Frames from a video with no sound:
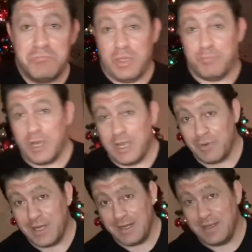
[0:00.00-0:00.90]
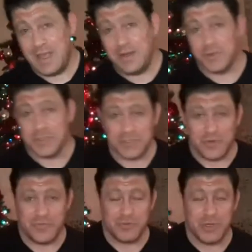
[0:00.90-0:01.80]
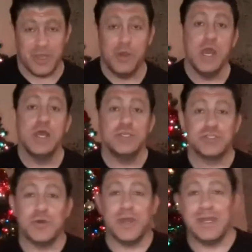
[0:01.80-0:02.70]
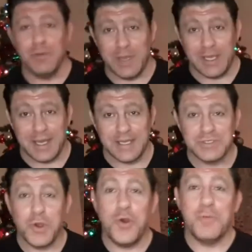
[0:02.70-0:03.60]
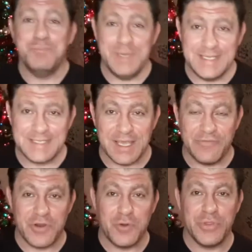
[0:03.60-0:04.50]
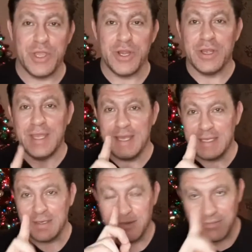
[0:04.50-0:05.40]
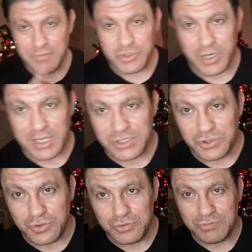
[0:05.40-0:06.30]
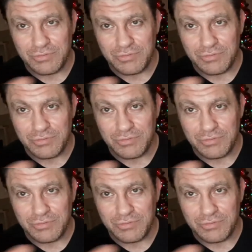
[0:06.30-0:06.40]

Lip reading: you're probably ready to handle yourself in Rio. So anyway, guys, be safe out there and try to